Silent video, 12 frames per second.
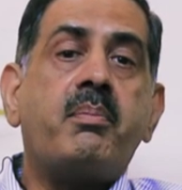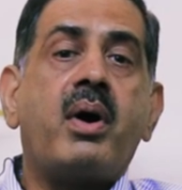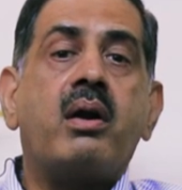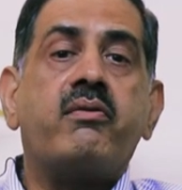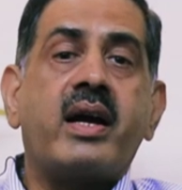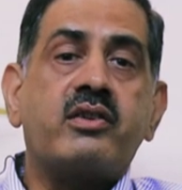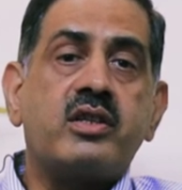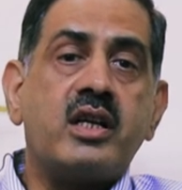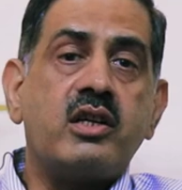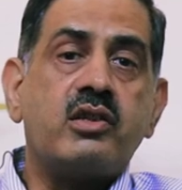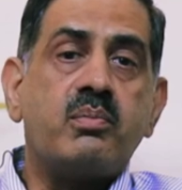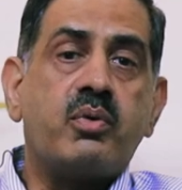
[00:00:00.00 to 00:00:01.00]
up our
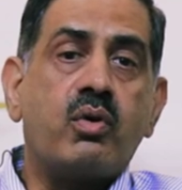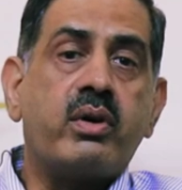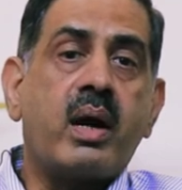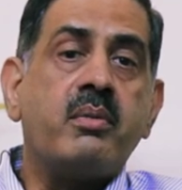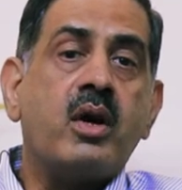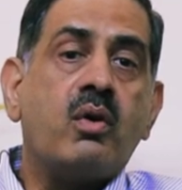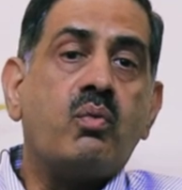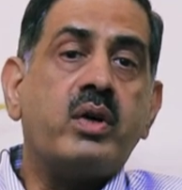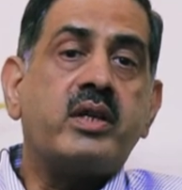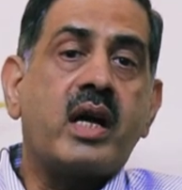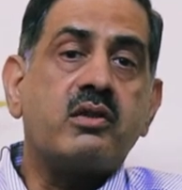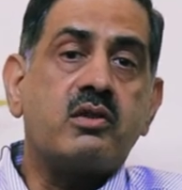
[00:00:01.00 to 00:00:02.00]
vaccination program,
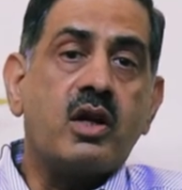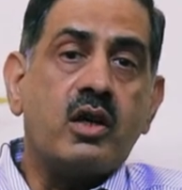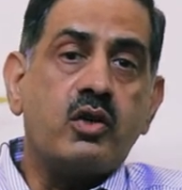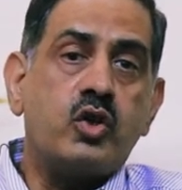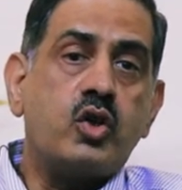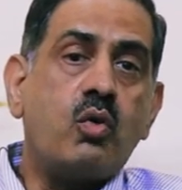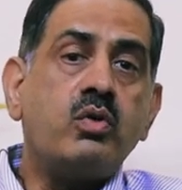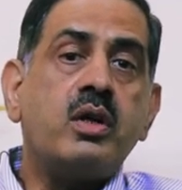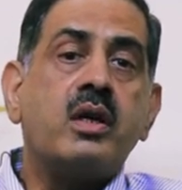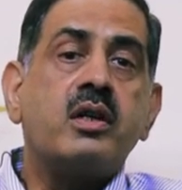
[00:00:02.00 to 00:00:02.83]
which has shown